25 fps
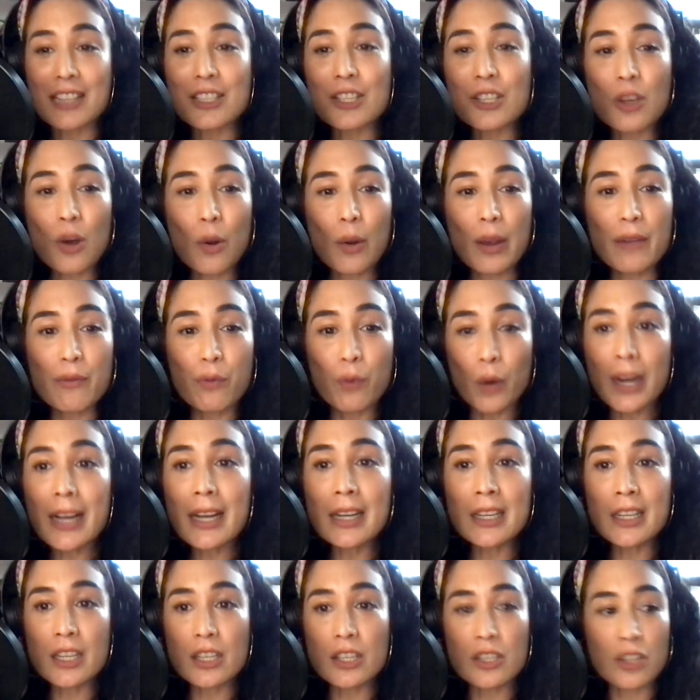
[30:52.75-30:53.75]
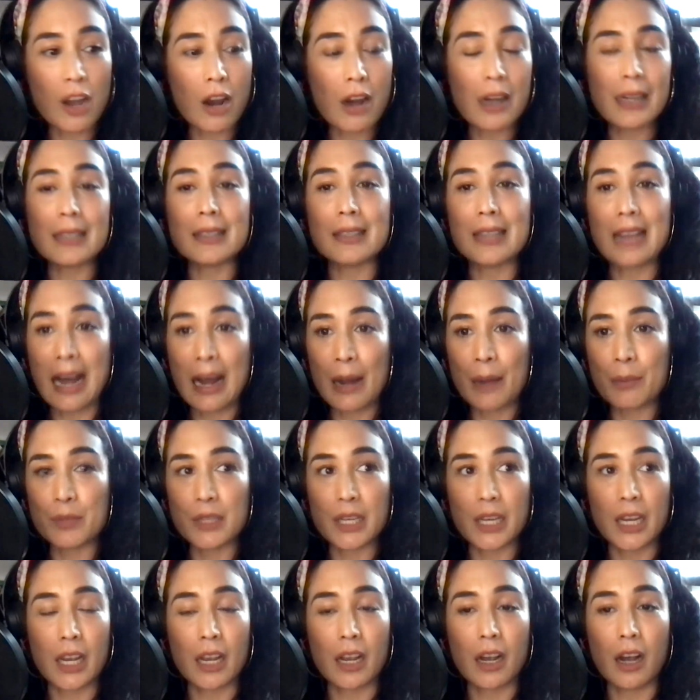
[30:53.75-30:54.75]
And so if we're going to start
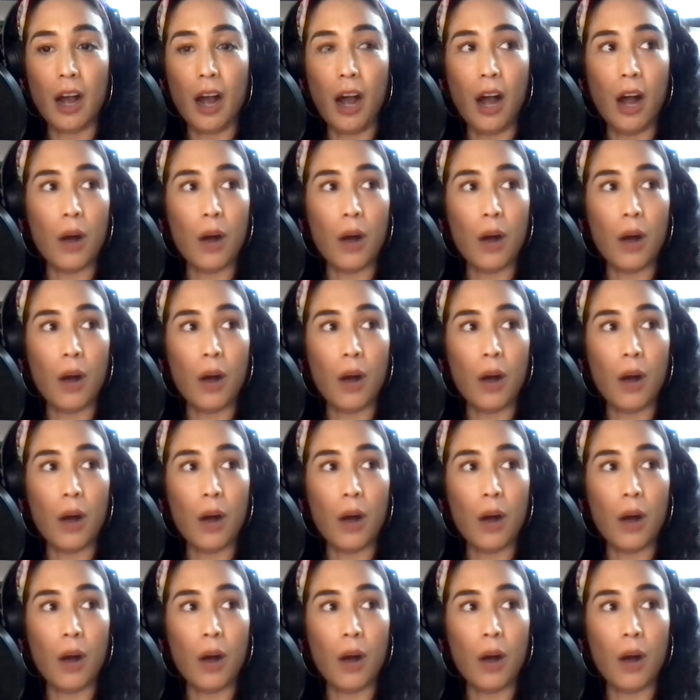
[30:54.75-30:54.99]
adopting